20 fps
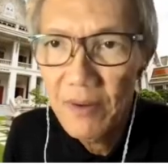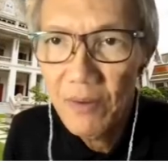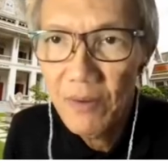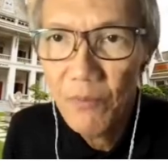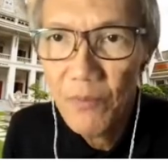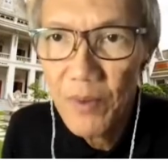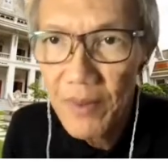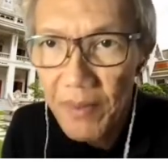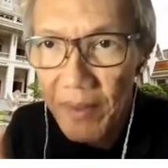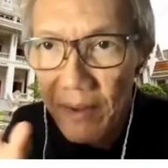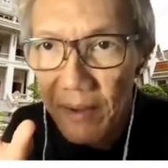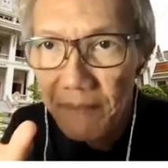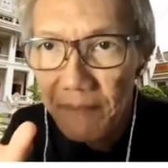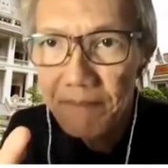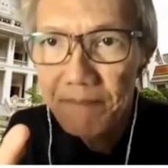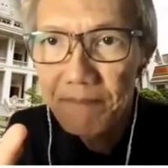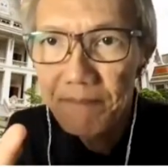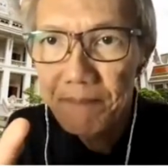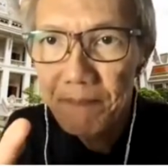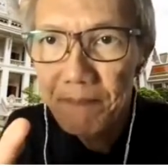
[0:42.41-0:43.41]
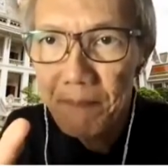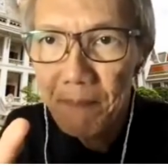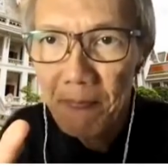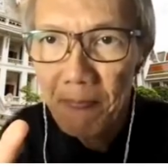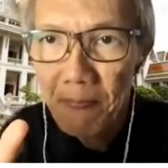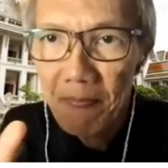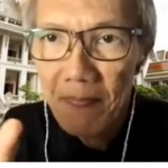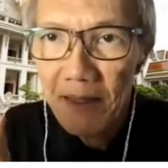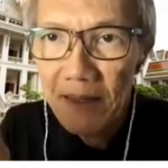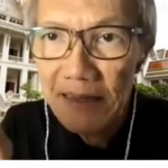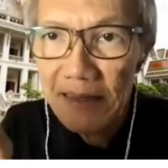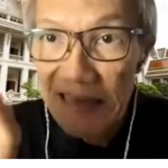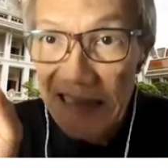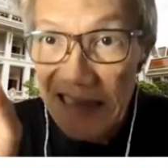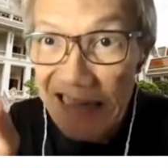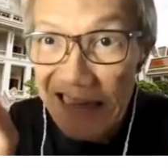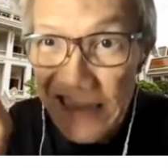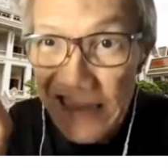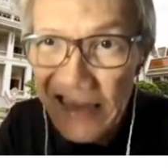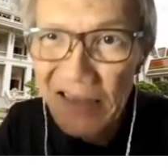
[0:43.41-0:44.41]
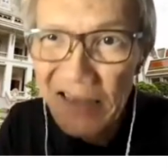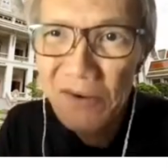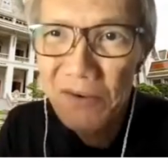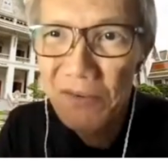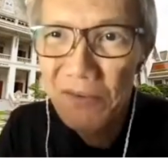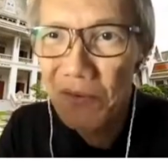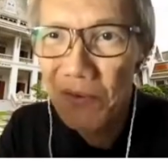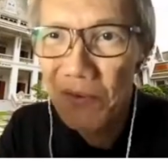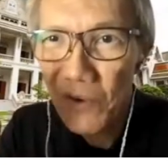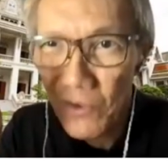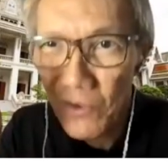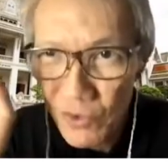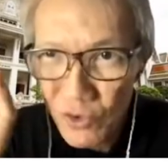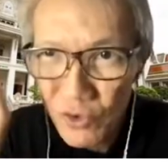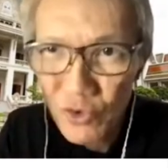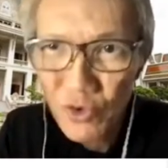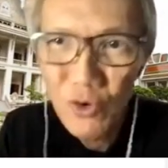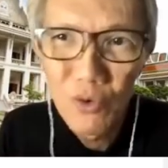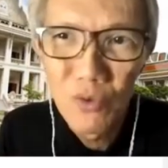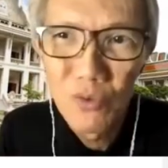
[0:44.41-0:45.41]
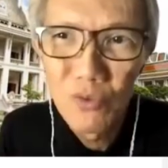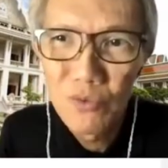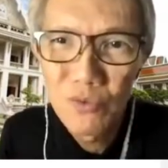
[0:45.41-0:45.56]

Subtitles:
with a detailed control.